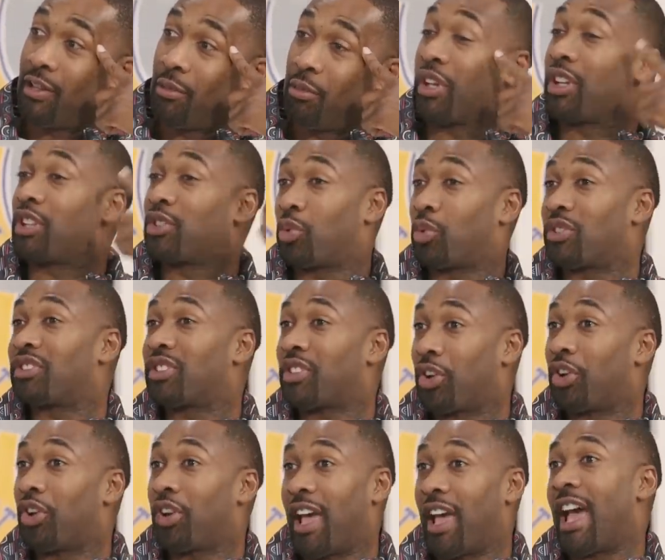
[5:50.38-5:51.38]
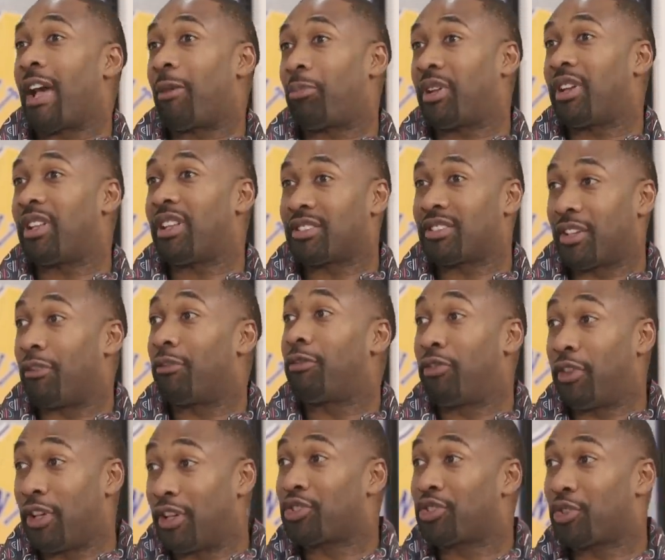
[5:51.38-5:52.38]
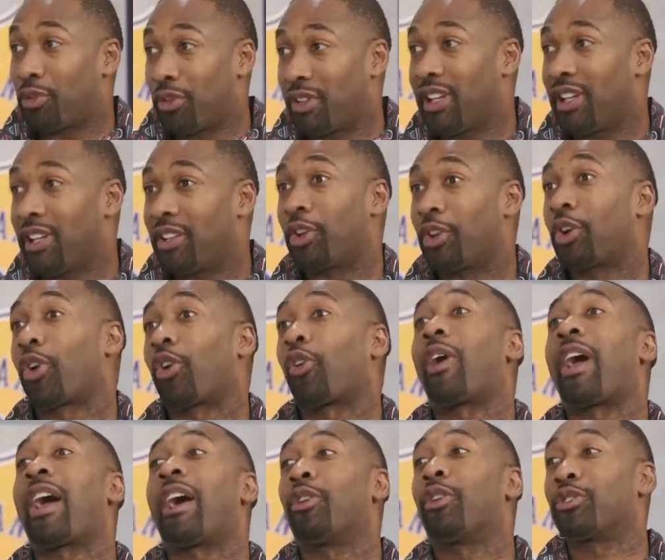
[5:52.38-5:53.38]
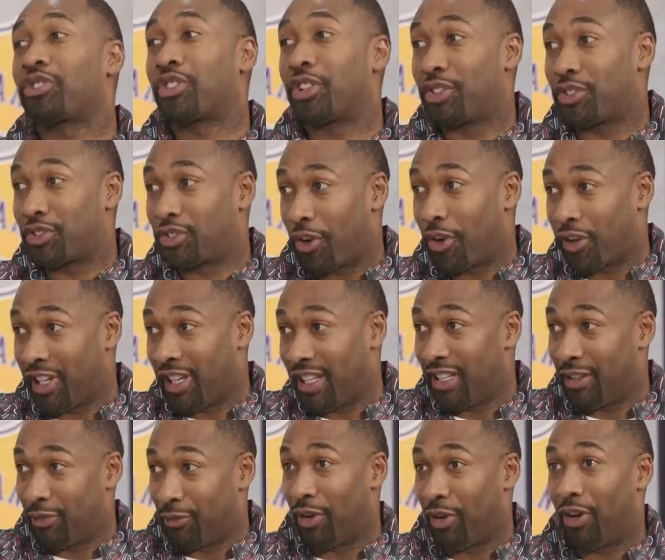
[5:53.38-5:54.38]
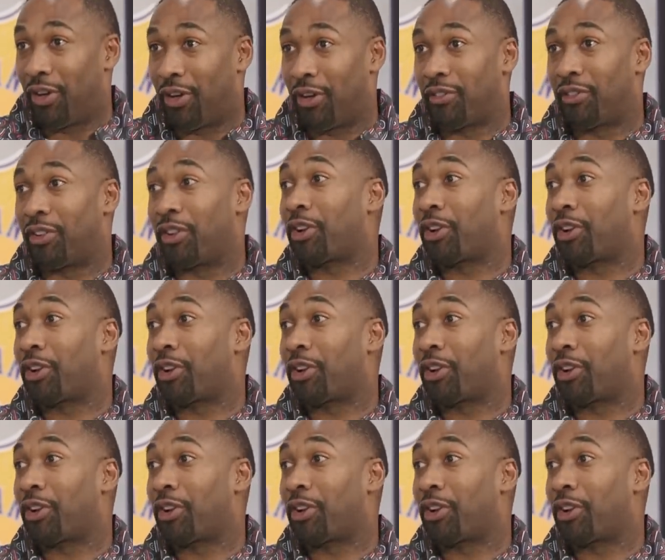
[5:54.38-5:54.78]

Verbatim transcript: Because what's going to happen is eventually the crowd's going to start getting involved.